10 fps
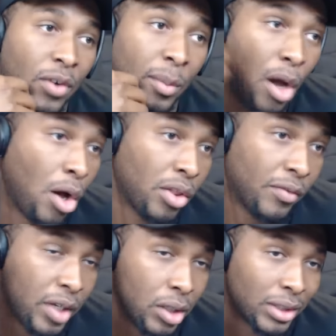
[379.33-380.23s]
From
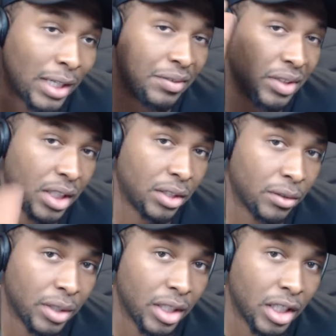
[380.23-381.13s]
all the videos I've seen
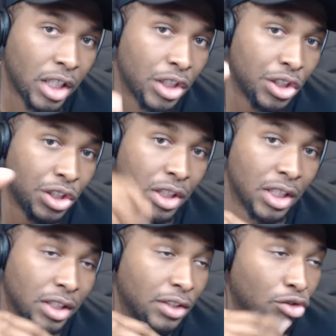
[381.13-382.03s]
her in,
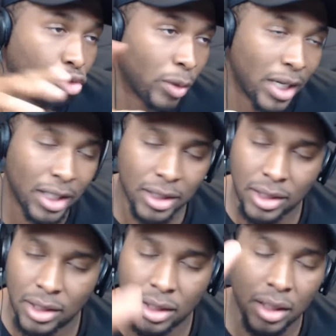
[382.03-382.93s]
she doesn't
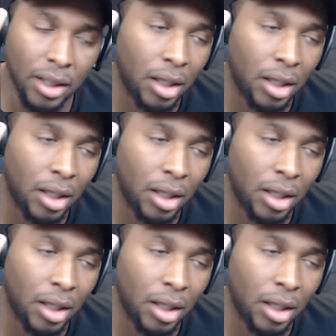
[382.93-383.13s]
dress